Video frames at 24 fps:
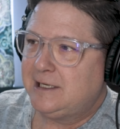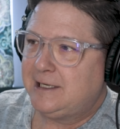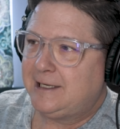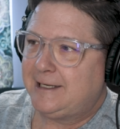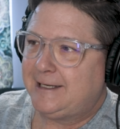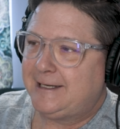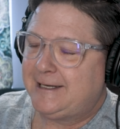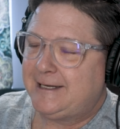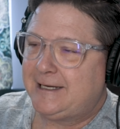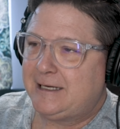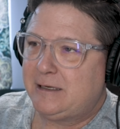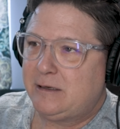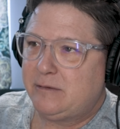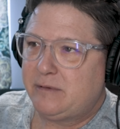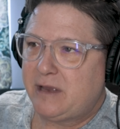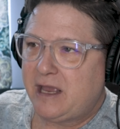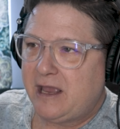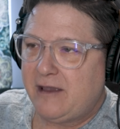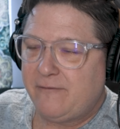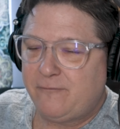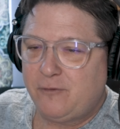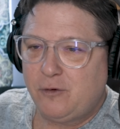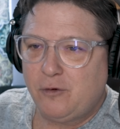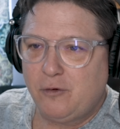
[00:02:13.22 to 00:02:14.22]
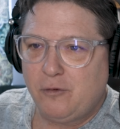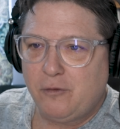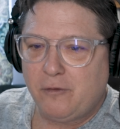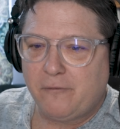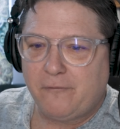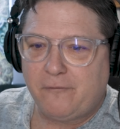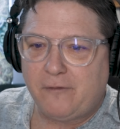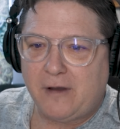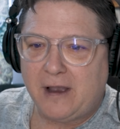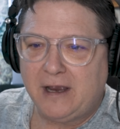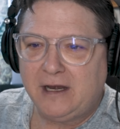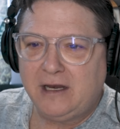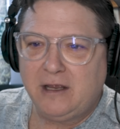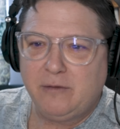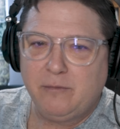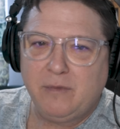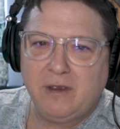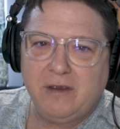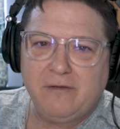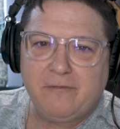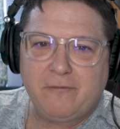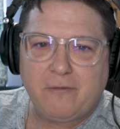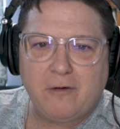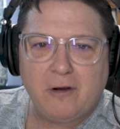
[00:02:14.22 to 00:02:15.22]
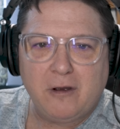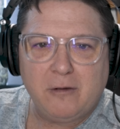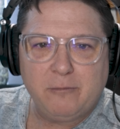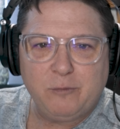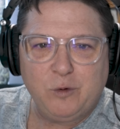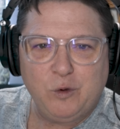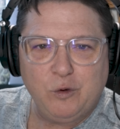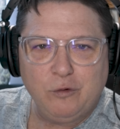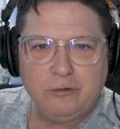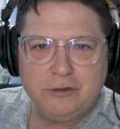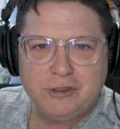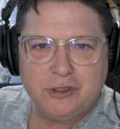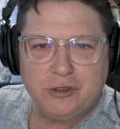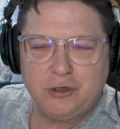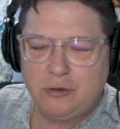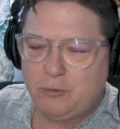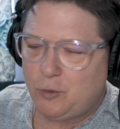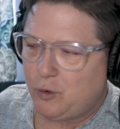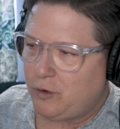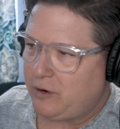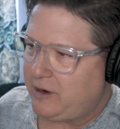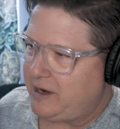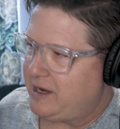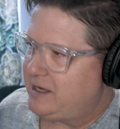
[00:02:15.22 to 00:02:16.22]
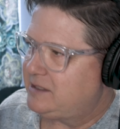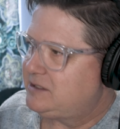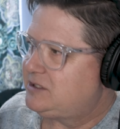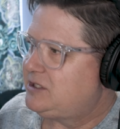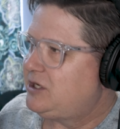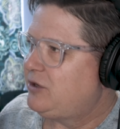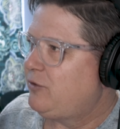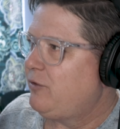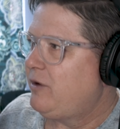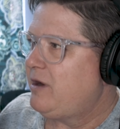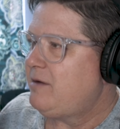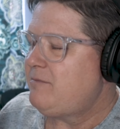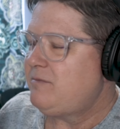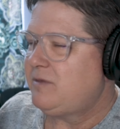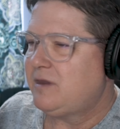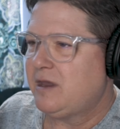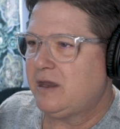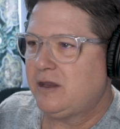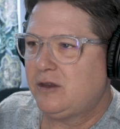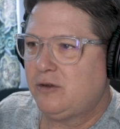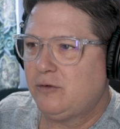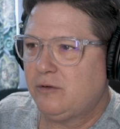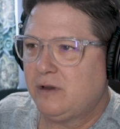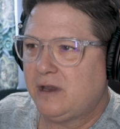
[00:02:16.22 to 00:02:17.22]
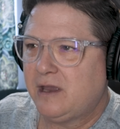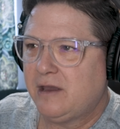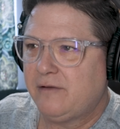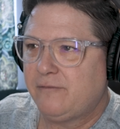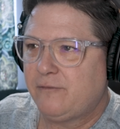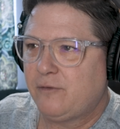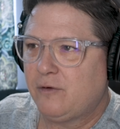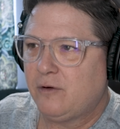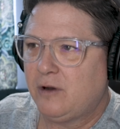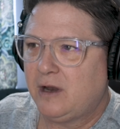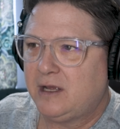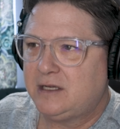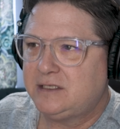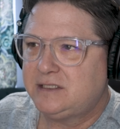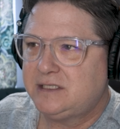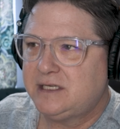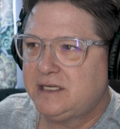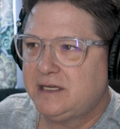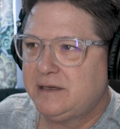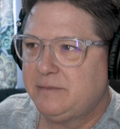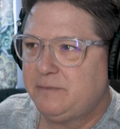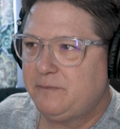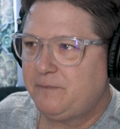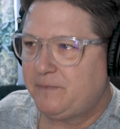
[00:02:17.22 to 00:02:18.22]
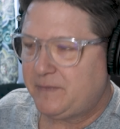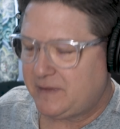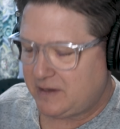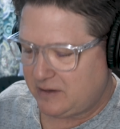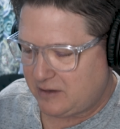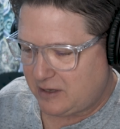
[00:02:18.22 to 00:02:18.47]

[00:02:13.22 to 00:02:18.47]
uh, if you are finding me from YouTube or Instagram, thank you again for listening.